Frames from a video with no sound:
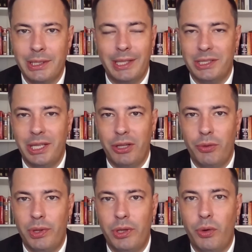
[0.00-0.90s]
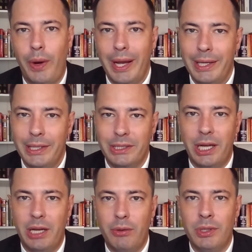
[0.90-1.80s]
That has nothing to do with Ukraine. It's
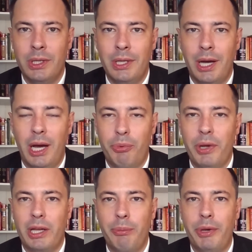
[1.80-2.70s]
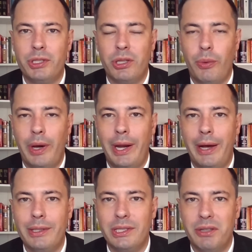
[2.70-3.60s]
not a preoccupation of the White
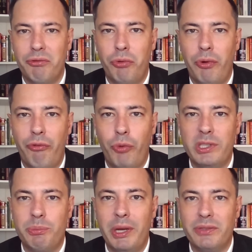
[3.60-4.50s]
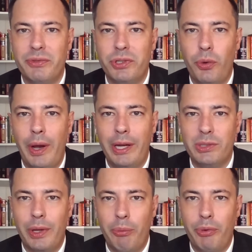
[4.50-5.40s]
House of what's best for Ukraine. It's
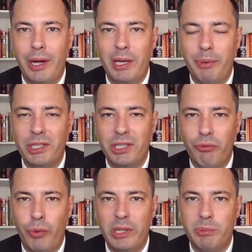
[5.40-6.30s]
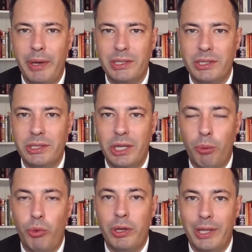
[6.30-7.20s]
rather a preoccupation of what is best to
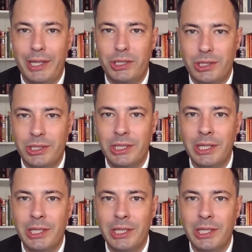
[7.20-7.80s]
help win elections.